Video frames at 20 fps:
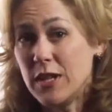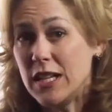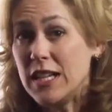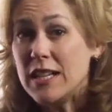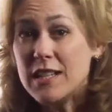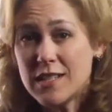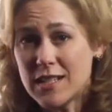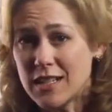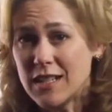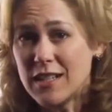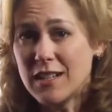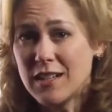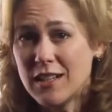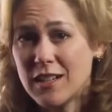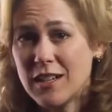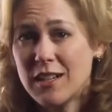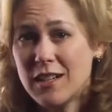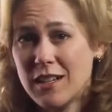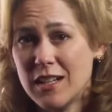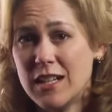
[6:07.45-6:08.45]
easy,
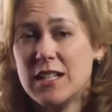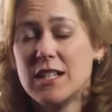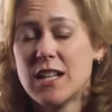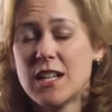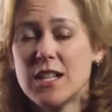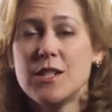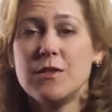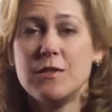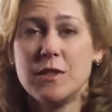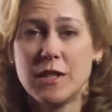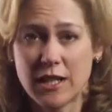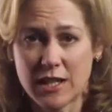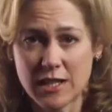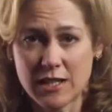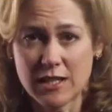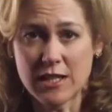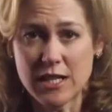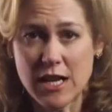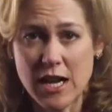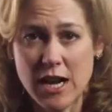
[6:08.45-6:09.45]
and it does feel like
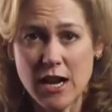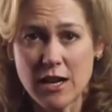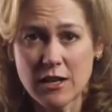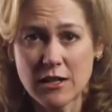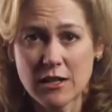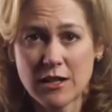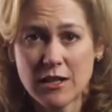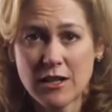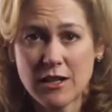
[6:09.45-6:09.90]
an attack.